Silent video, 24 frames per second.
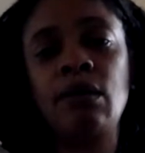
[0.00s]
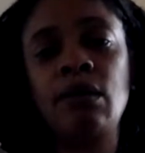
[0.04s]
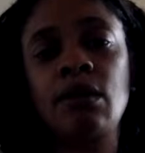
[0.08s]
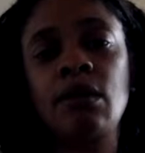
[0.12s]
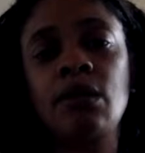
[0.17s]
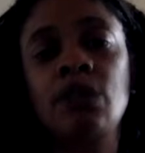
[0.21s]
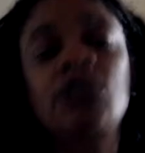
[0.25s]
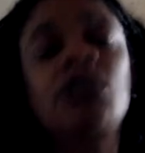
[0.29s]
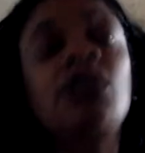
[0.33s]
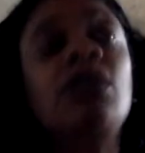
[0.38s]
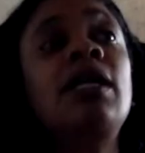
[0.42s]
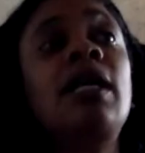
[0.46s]

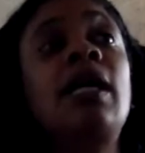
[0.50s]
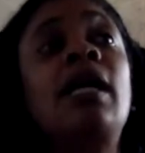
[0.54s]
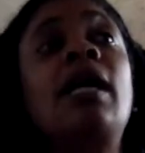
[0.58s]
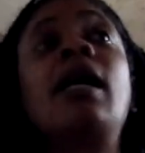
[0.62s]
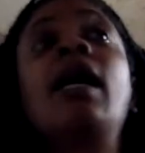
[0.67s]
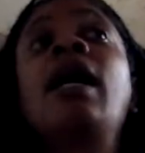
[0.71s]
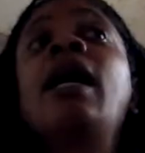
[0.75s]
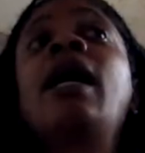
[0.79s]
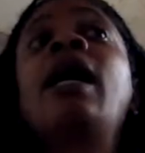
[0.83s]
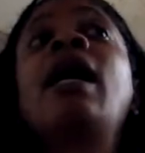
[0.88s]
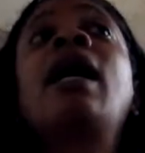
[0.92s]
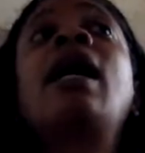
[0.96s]
So yeah,
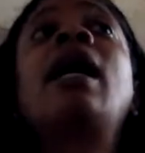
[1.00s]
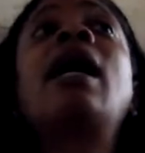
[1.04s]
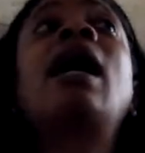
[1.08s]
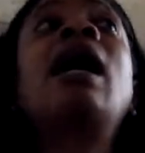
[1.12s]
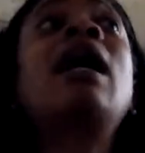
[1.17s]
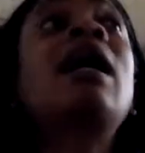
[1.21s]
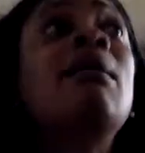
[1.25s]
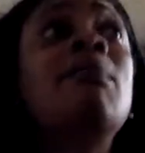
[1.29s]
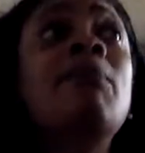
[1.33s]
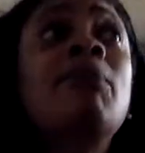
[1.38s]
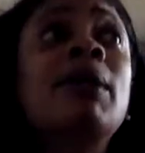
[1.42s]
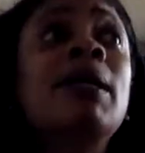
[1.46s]

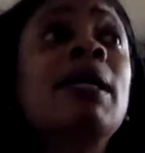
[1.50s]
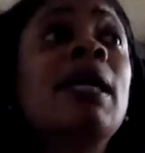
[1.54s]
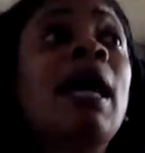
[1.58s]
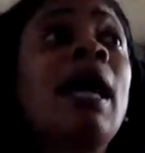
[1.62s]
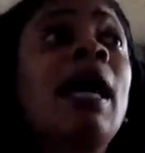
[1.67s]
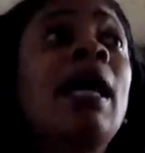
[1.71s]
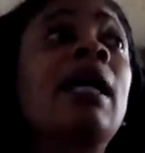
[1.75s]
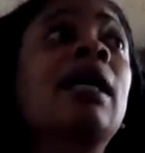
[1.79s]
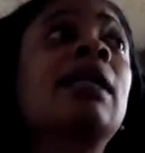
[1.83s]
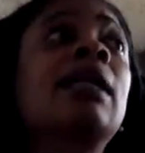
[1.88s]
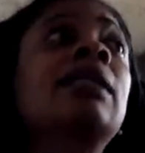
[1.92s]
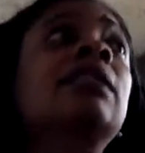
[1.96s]

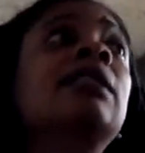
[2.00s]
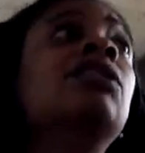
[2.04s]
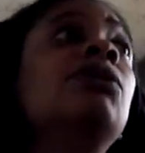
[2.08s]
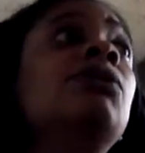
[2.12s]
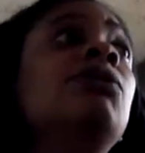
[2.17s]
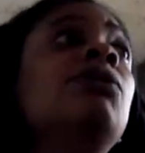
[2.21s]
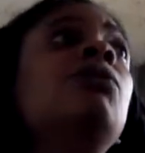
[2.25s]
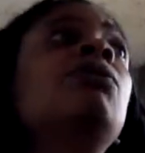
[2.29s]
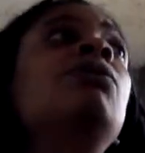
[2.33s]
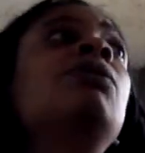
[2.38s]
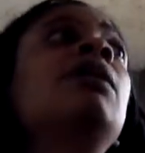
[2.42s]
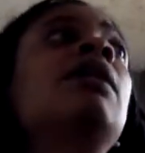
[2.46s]
I can
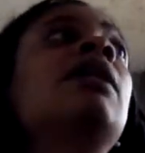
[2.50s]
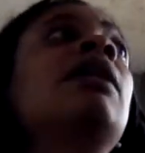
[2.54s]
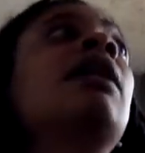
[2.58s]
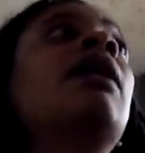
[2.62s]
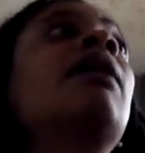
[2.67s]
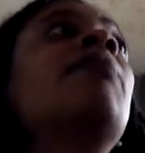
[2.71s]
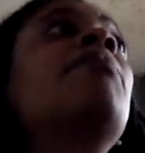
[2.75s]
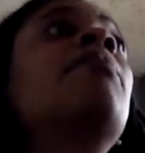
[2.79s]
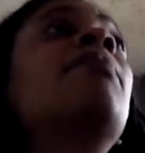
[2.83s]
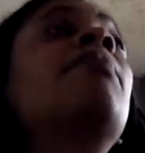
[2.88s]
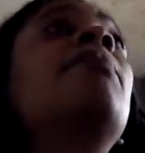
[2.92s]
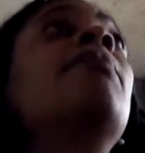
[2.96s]
do
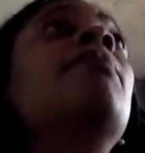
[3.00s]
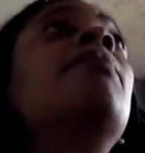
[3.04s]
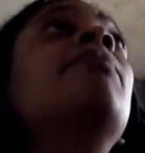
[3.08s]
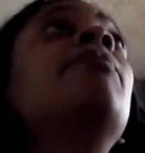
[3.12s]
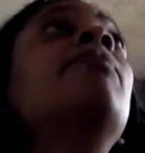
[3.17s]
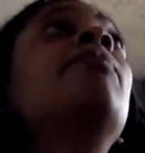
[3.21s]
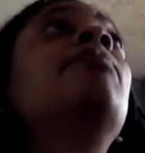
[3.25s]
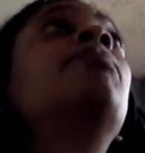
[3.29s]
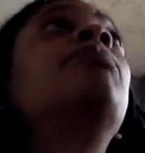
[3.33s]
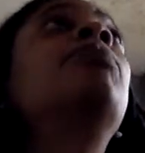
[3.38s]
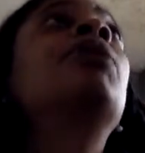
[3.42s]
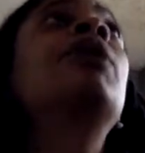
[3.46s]

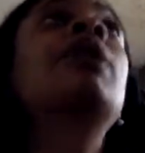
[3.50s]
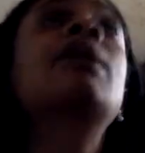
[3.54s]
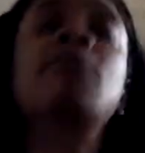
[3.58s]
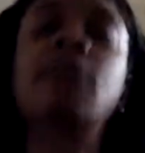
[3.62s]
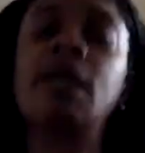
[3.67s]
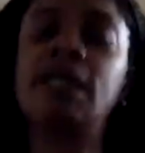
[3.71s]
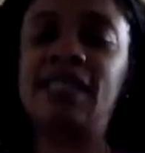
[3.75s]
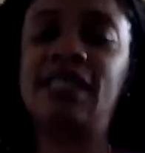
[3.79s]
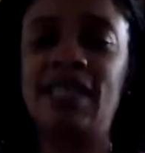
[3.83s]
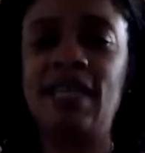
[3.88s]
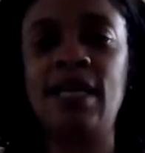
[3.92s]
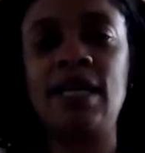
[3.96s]
pretty
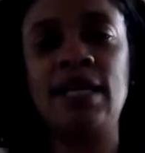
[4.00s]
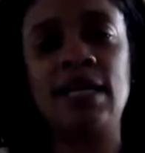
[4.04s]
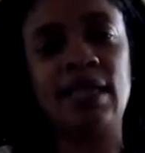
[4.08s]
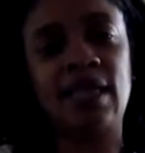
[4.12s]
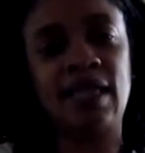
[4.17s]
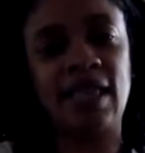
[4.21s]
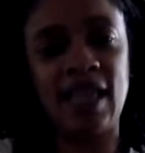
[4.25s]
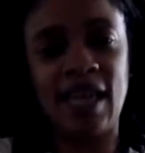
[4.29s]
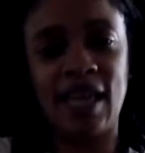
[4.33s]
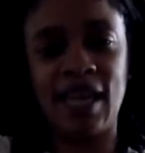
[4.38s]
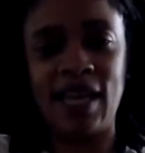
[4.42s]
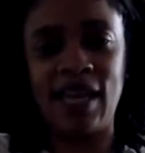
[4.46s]
much
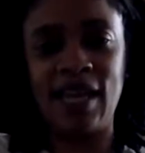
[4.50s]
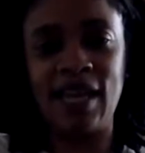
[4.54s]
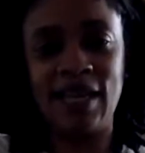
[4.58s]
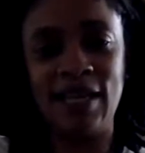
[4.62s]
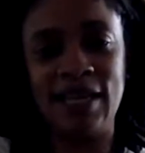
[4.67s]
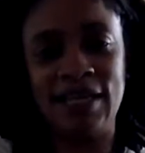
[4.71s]
anything.